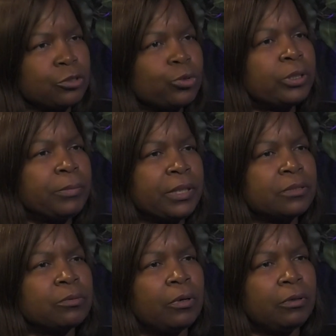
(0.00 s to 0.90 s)
treatment
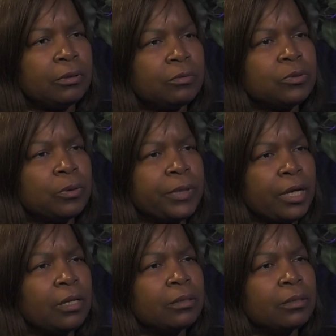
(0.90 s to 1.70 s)
as well, is what we call it.